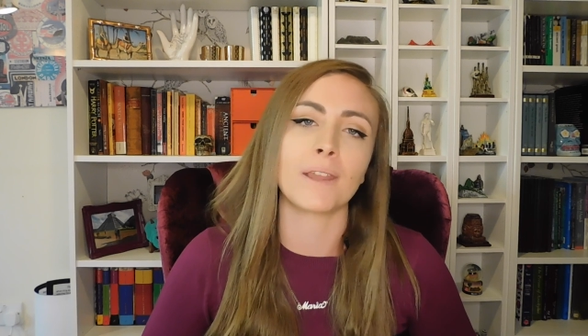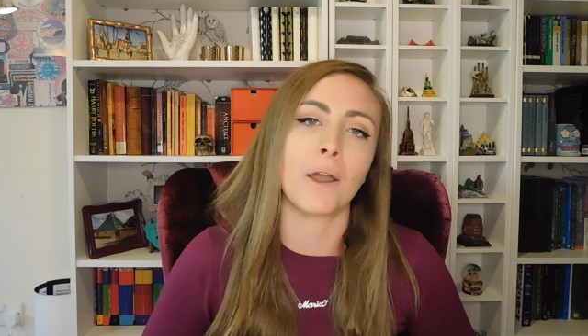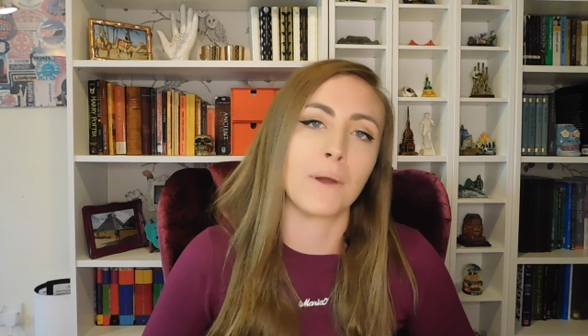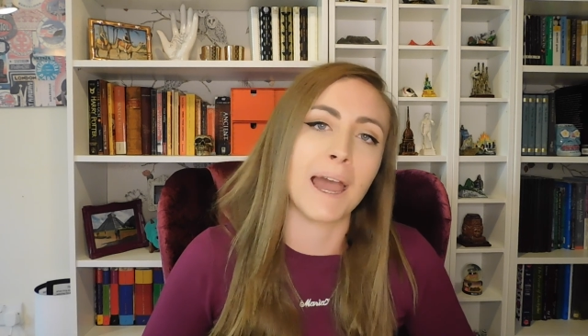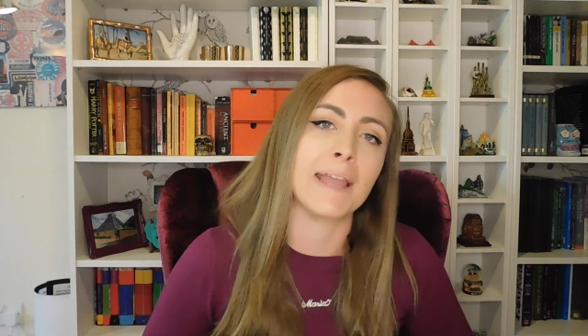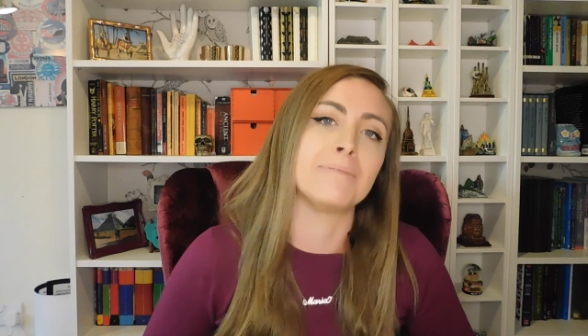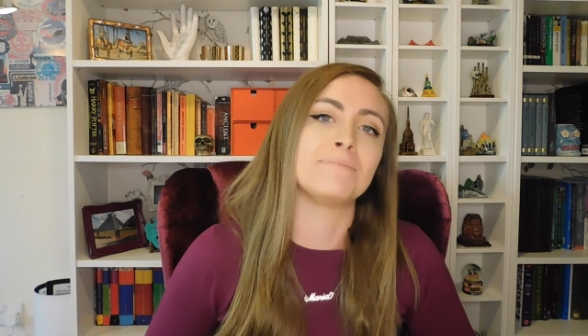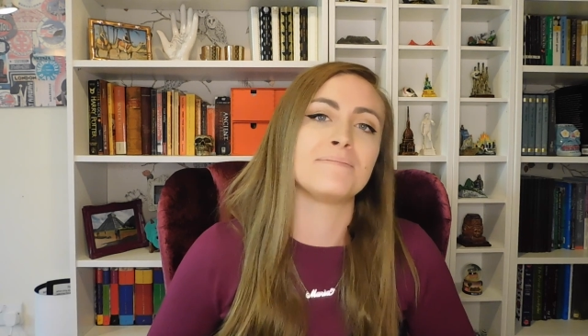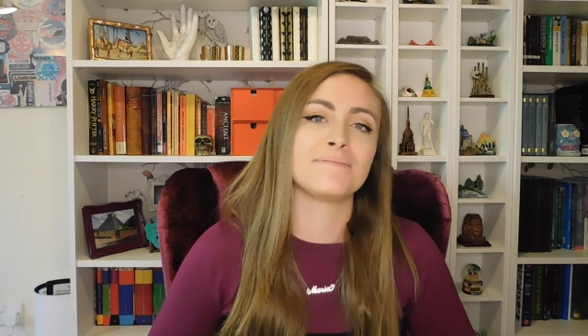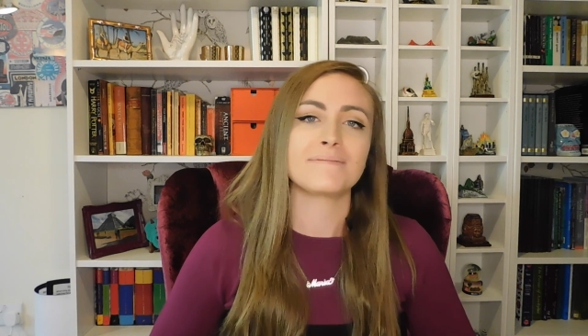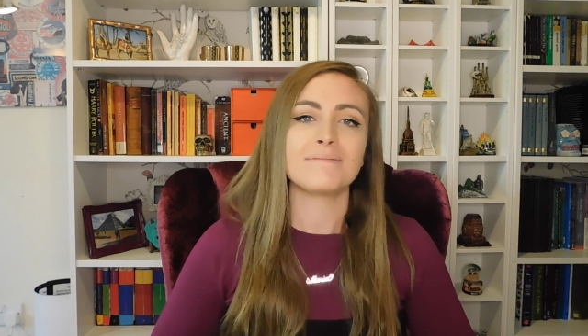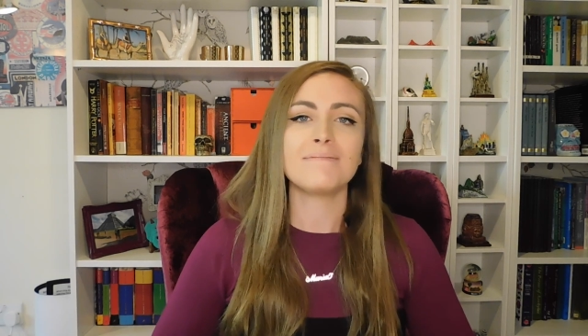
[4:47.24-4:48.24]
Okay.
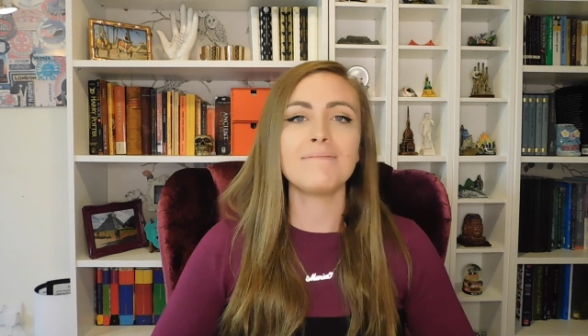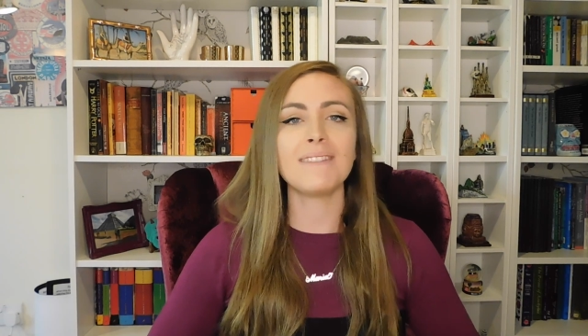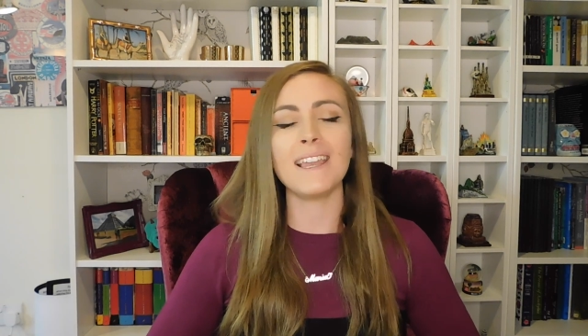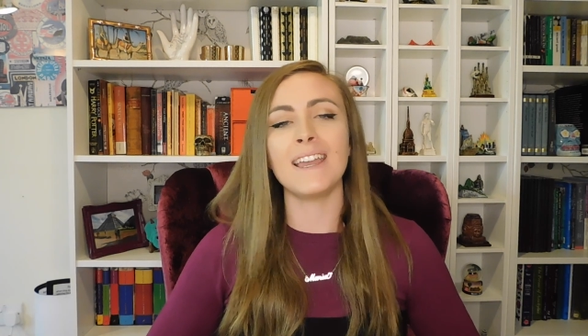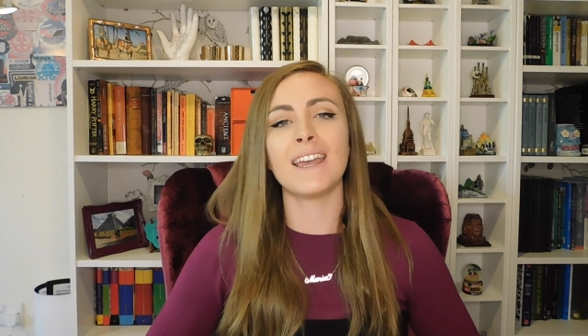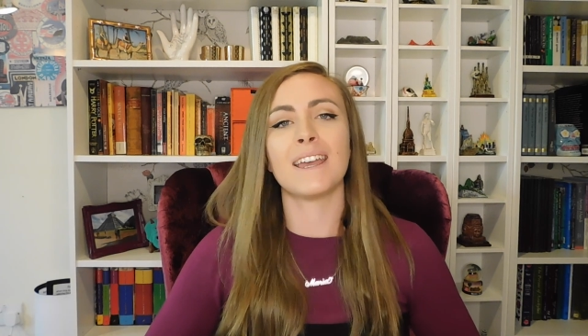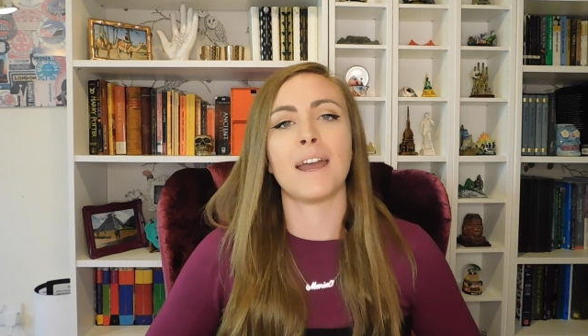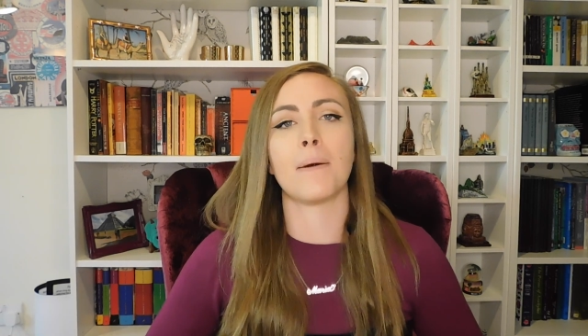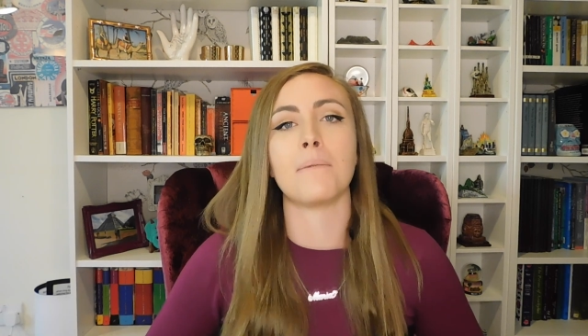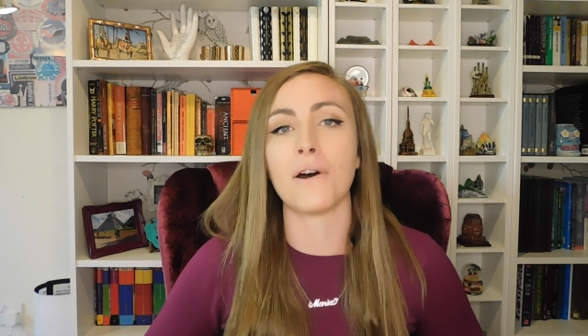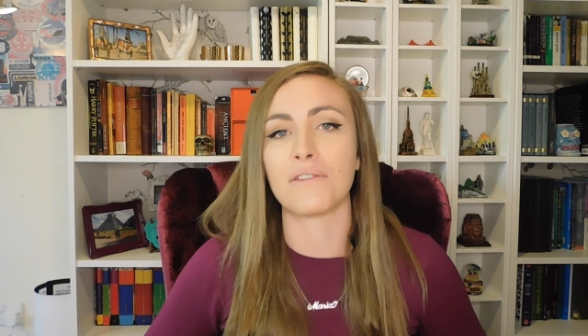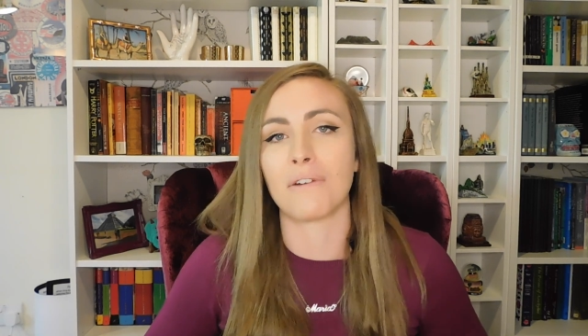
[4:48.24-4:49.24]

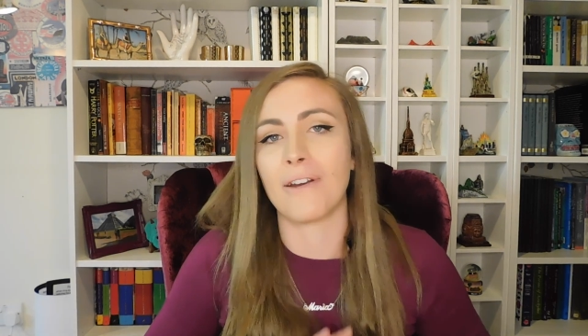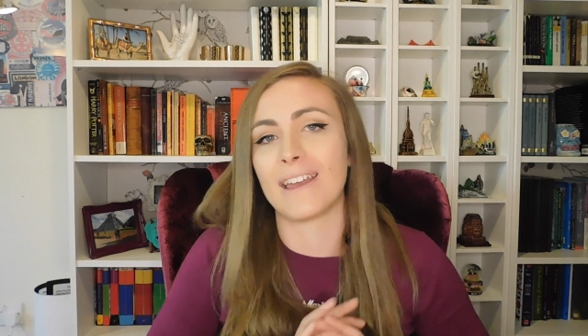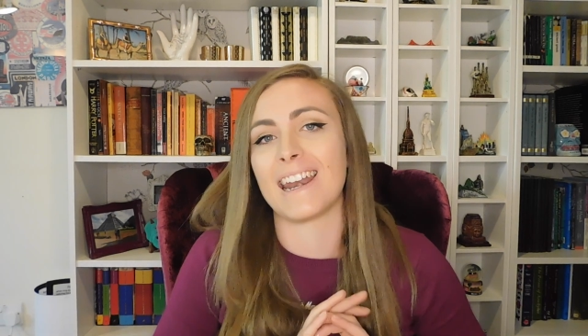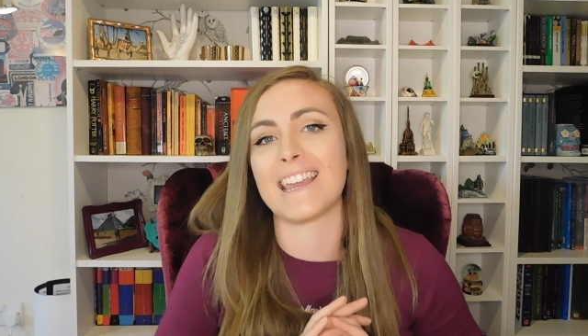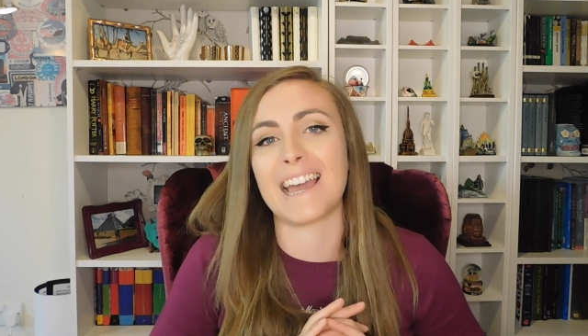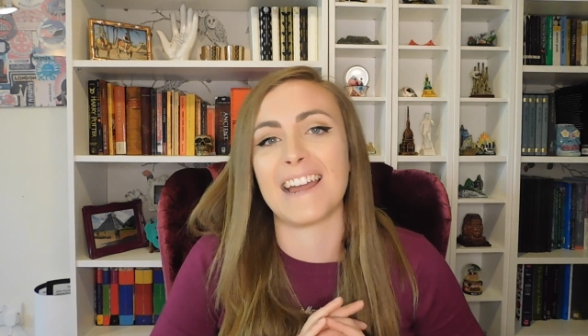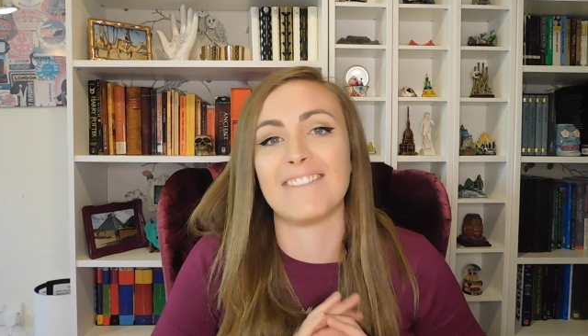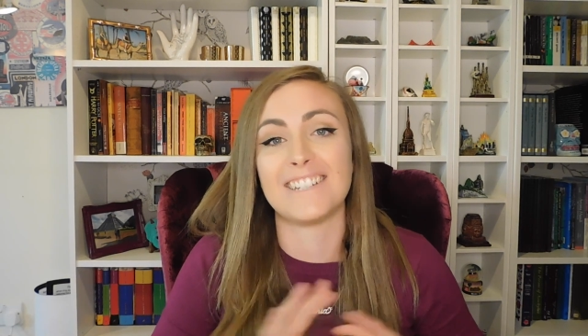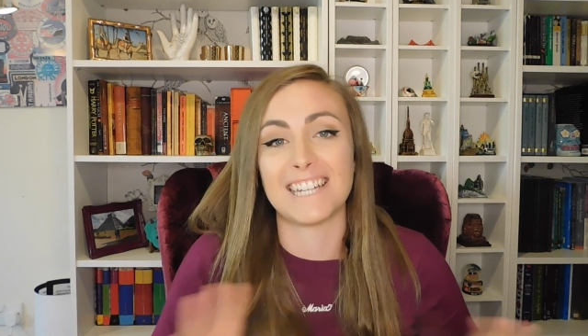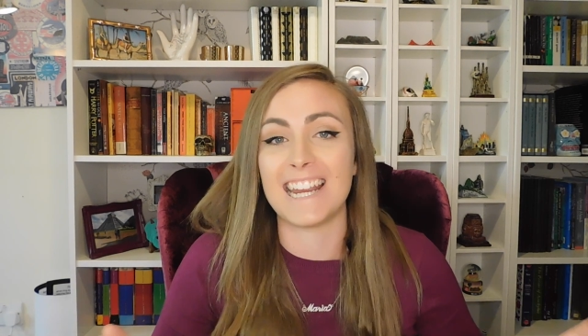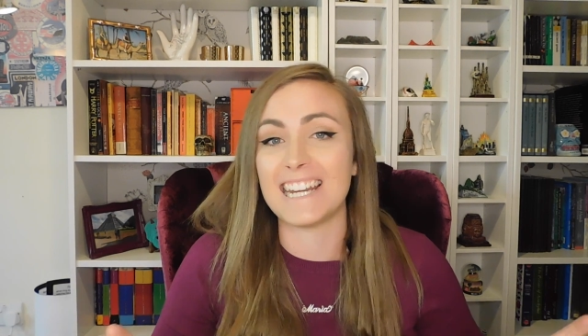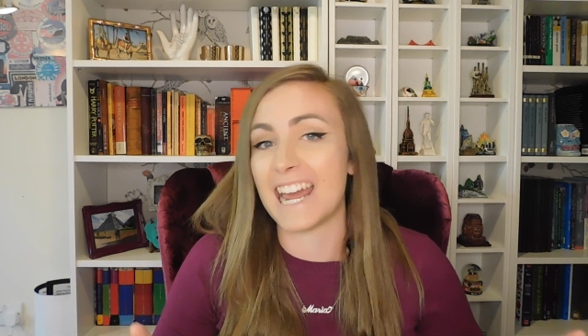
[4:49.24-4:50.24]
I'm not throwing any kind of
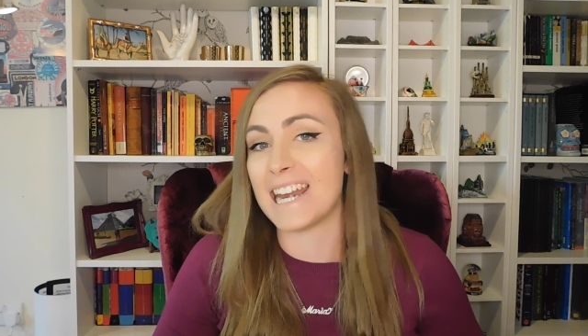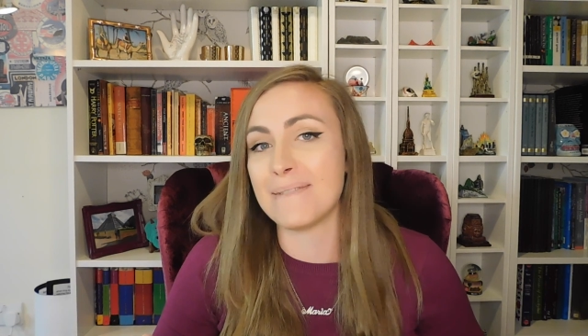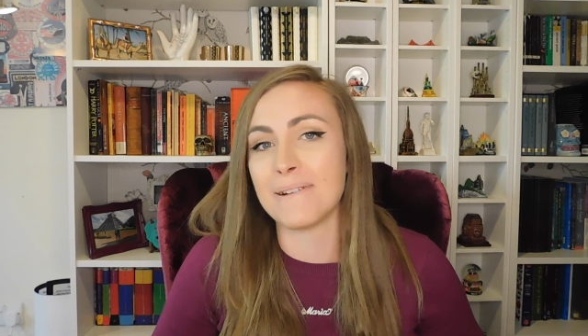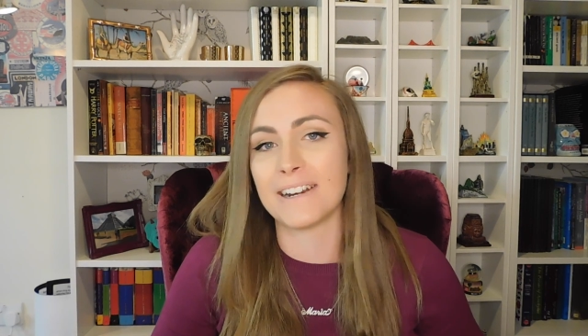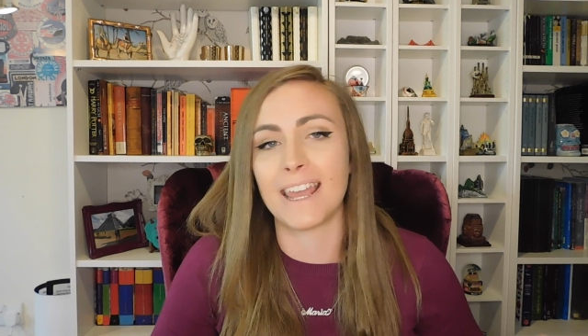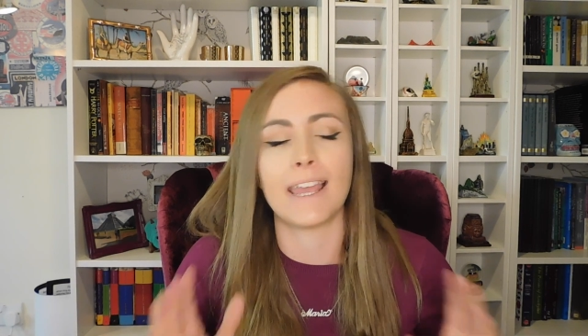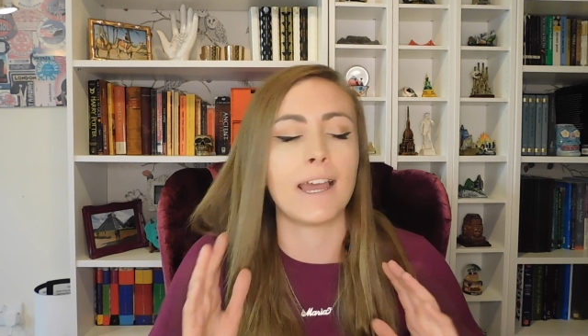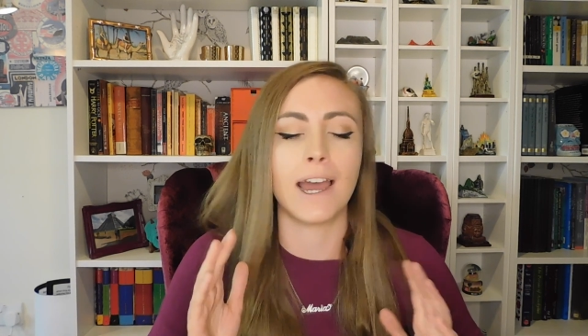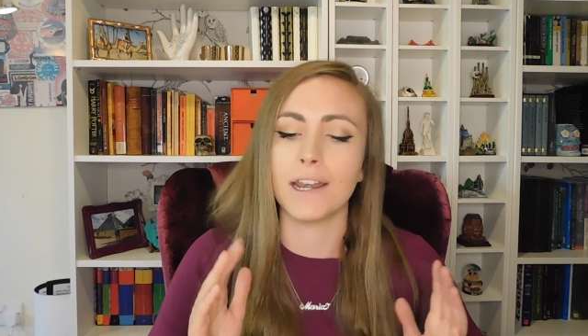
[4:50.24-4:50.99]
shade at anybody.